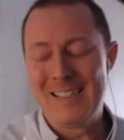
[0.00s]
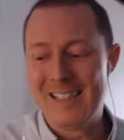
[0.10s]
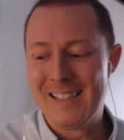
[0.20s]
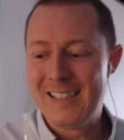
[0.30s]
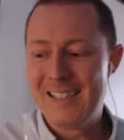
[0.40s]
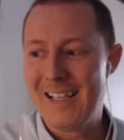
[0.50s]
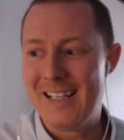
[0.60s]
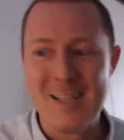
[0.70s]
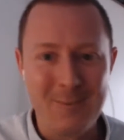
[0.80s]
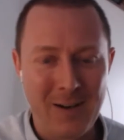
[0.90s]
And
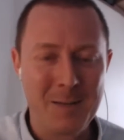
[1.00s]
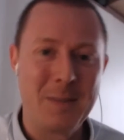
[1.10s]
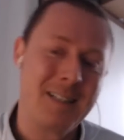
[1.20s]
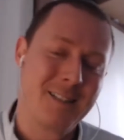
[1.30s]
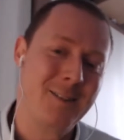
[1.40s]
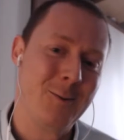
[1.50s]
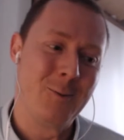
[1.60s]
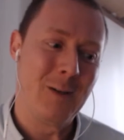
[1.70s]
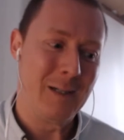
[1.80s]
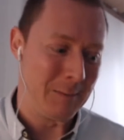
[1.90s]
he invited me
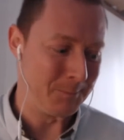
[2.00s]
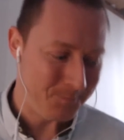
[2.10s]
to